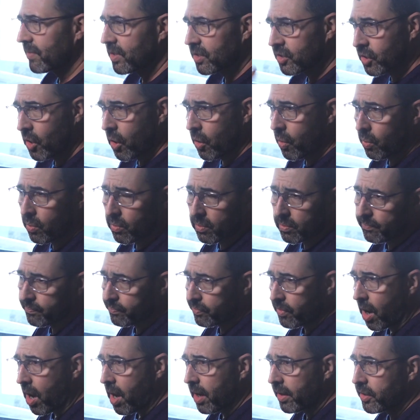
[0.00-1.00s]
So
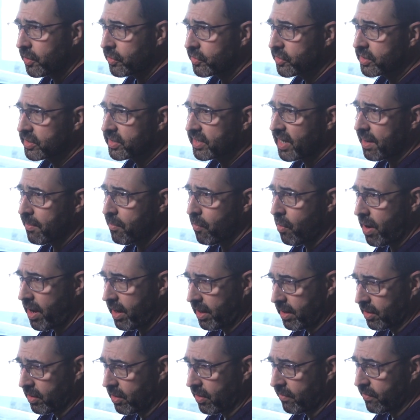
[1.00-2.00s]
audio's the same
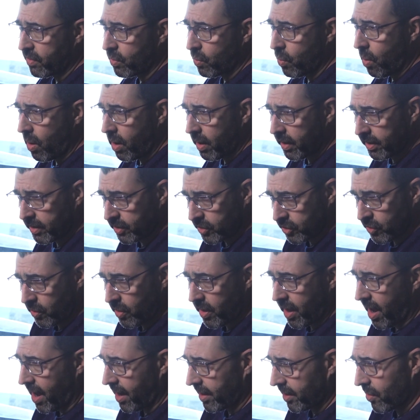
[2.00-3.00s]
way. If you want to
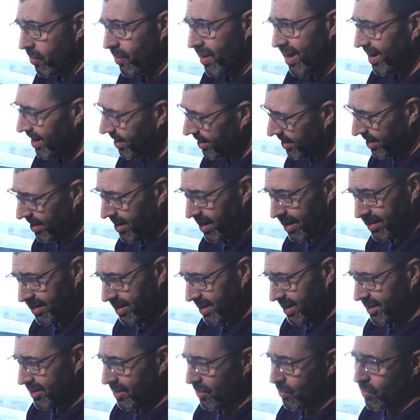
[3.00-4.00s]
enjoy audio, get a
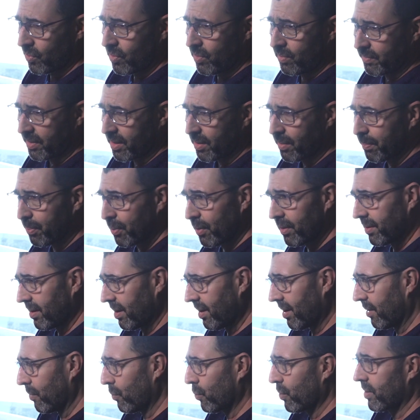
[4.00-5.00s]
decent room.
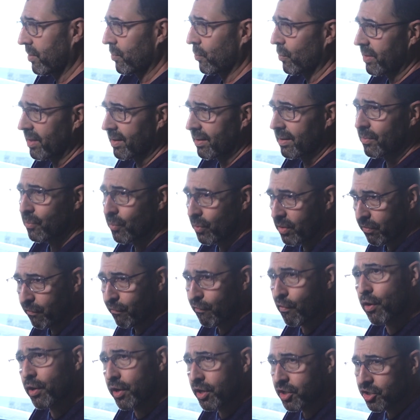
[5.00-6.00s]
With
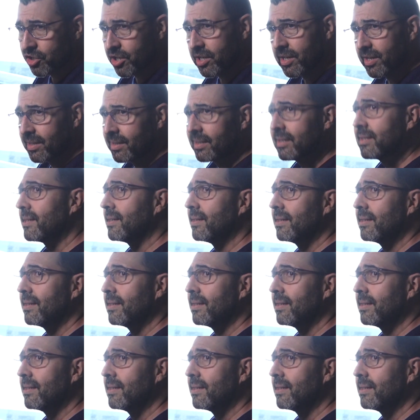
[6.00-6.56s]
furnishings.